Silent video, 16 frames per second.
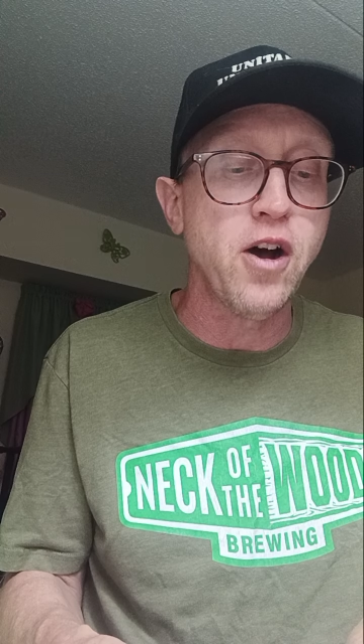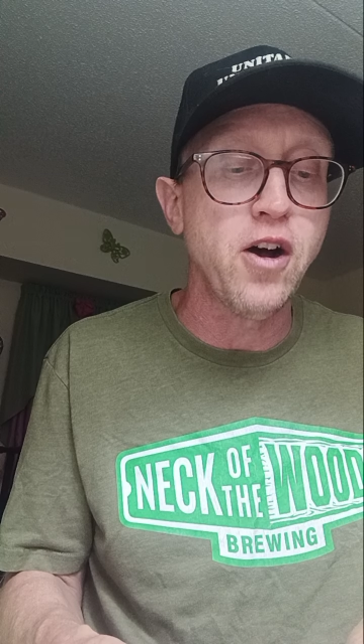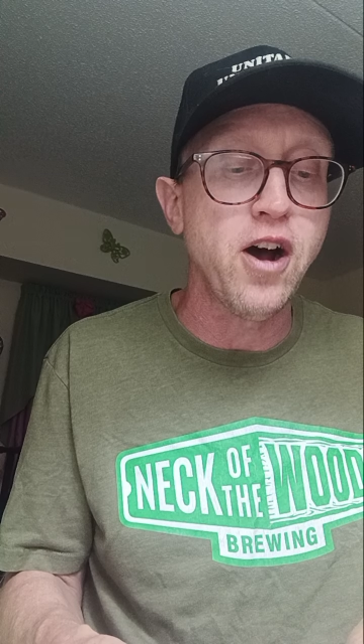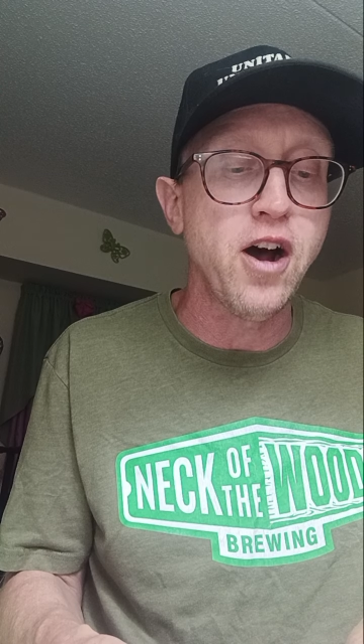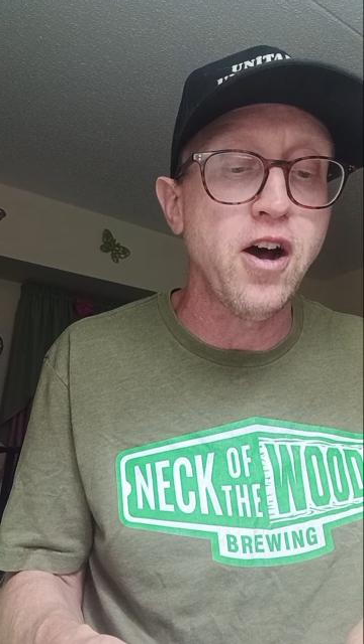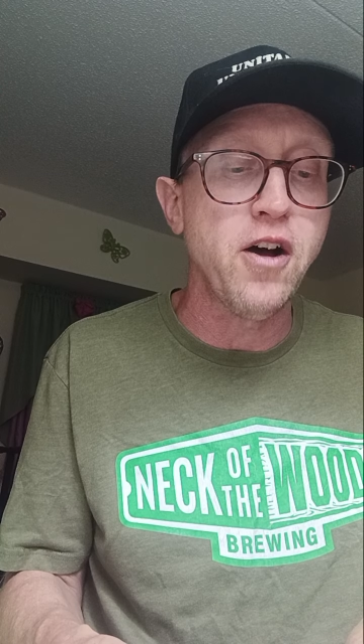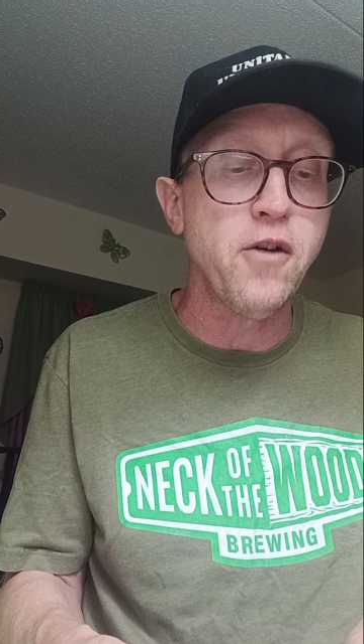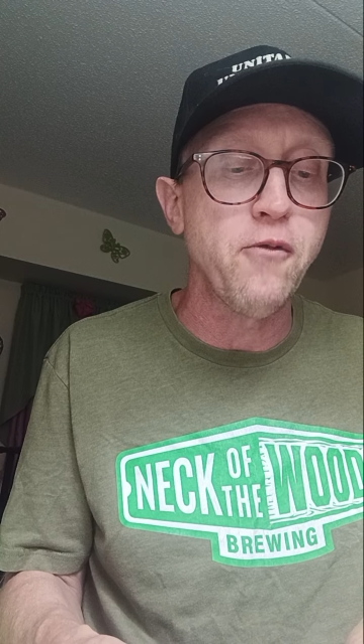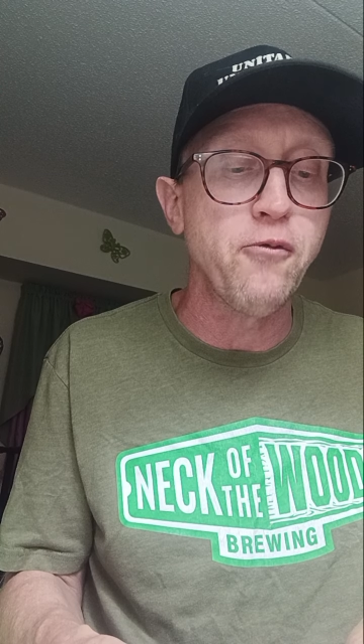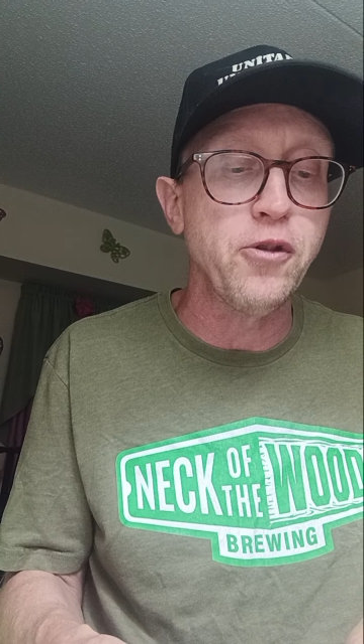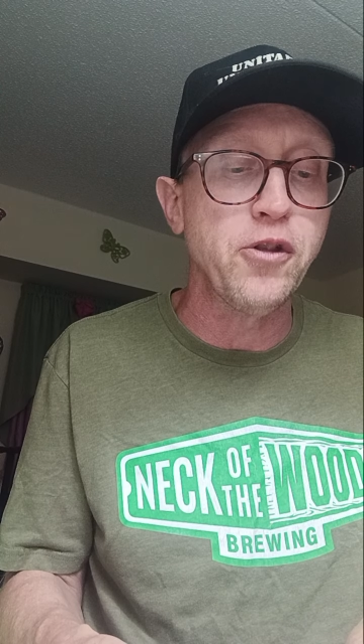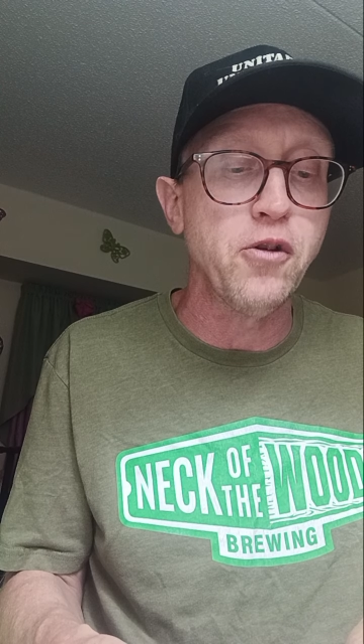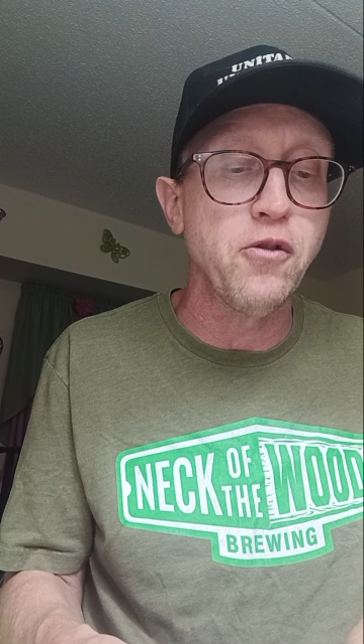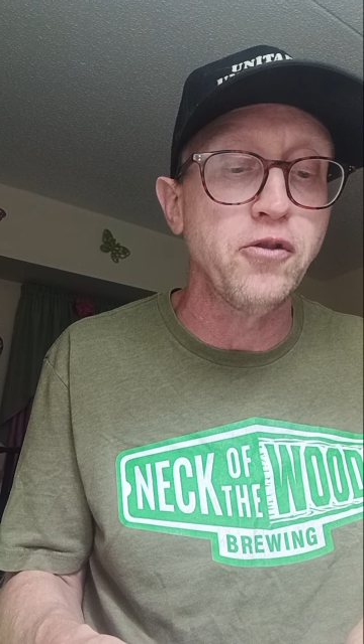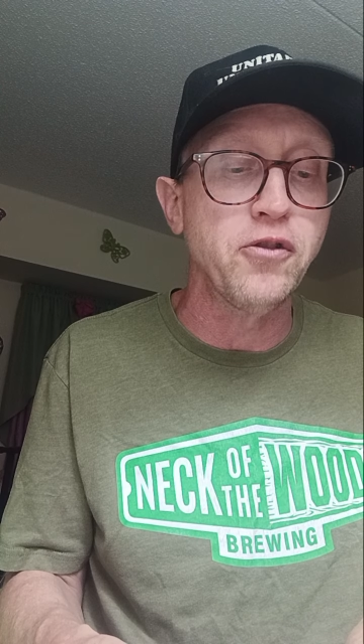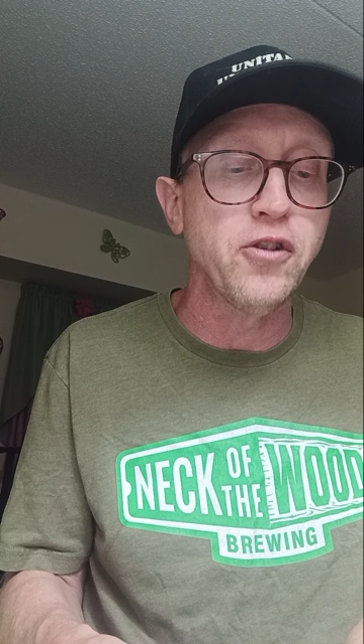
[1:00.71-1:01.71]
uh, with
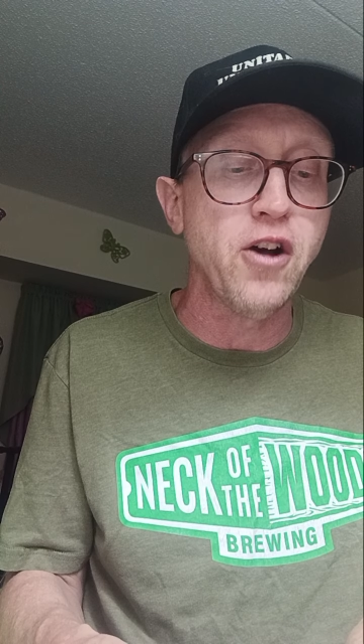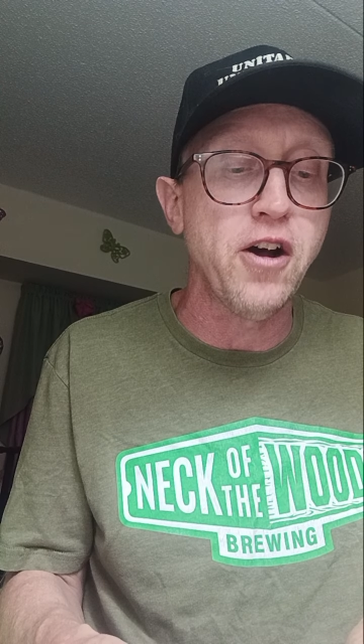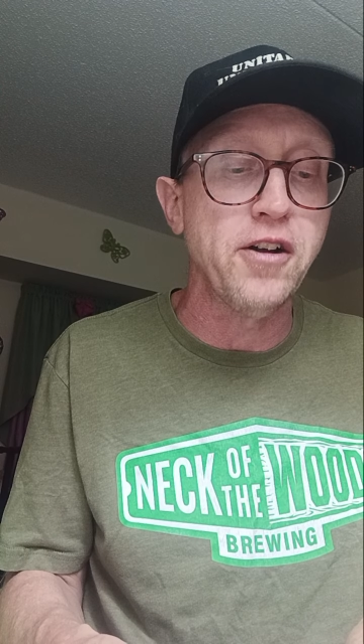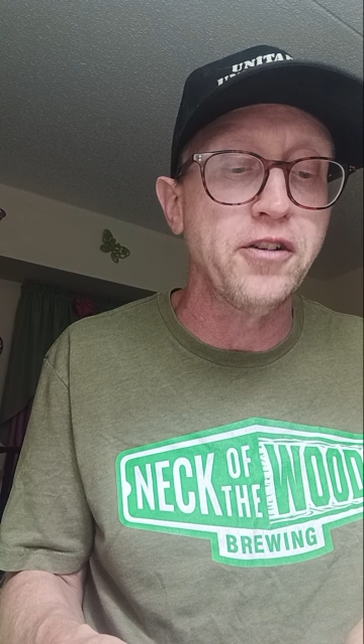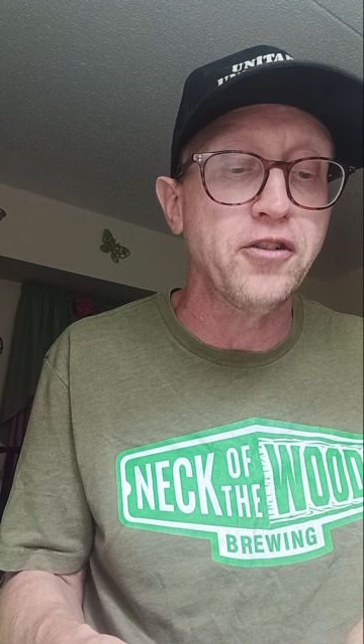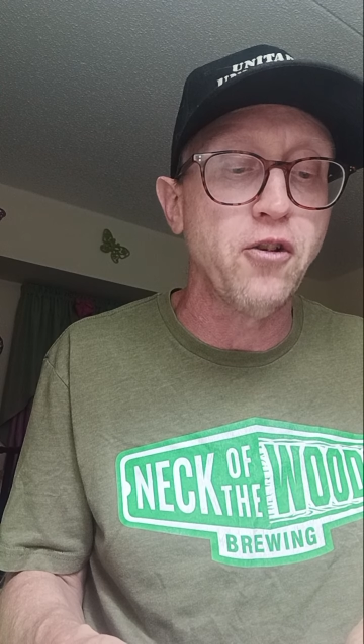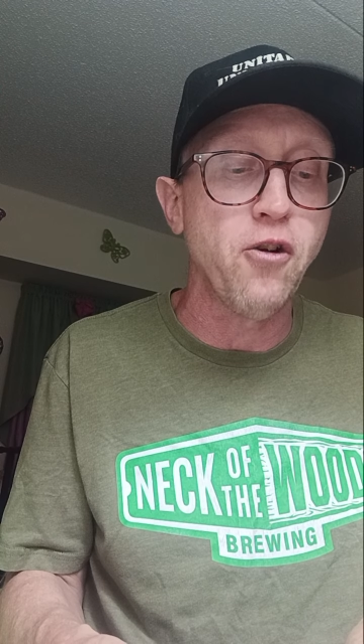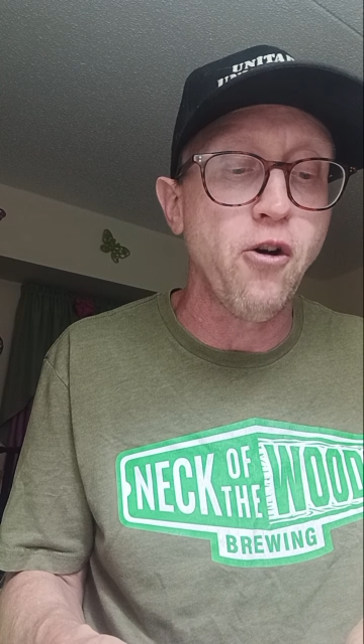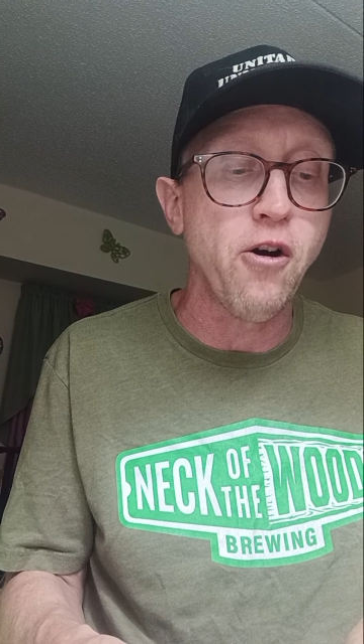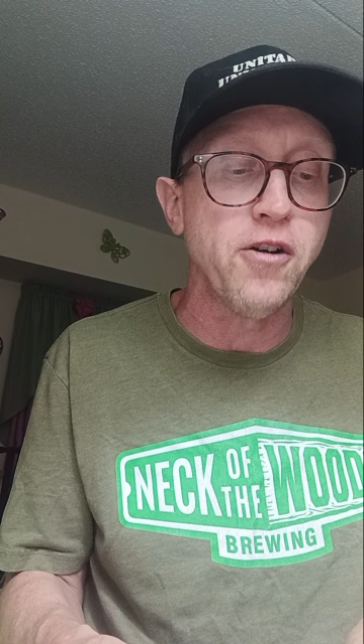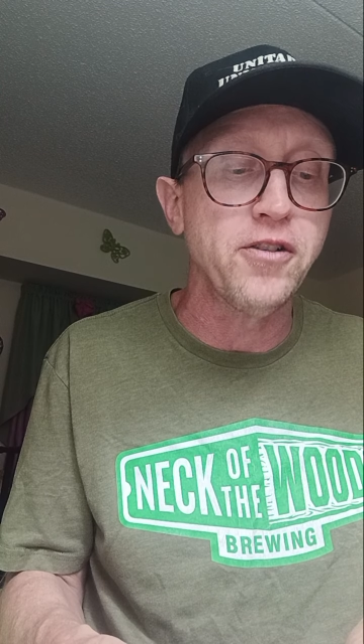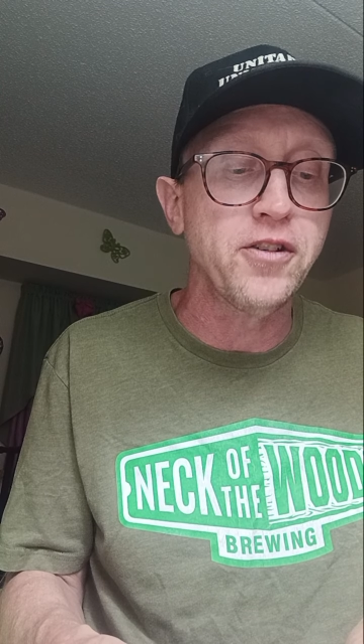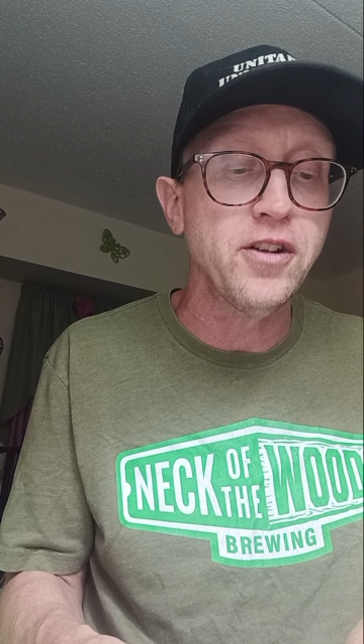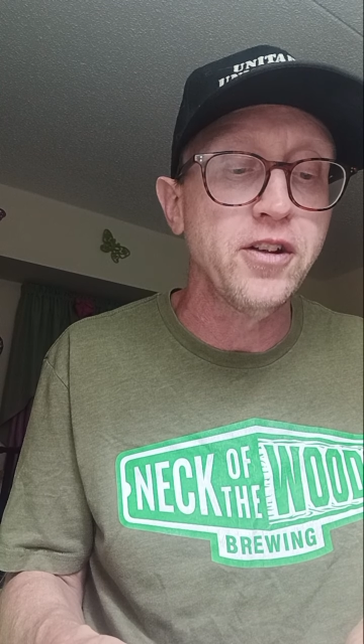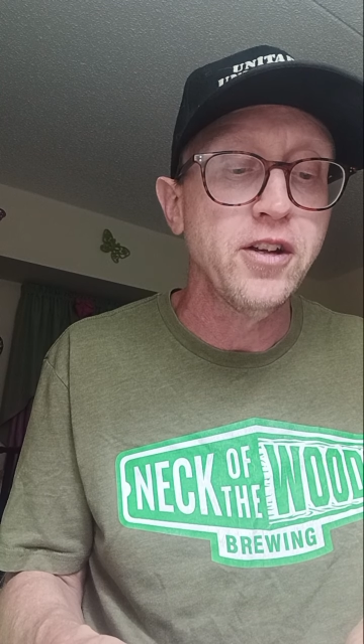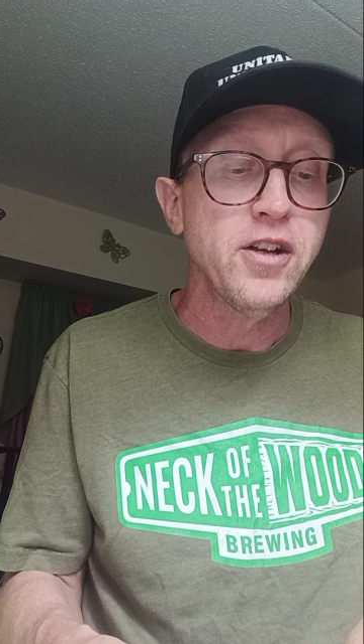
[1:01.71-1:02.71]
those honest hearts.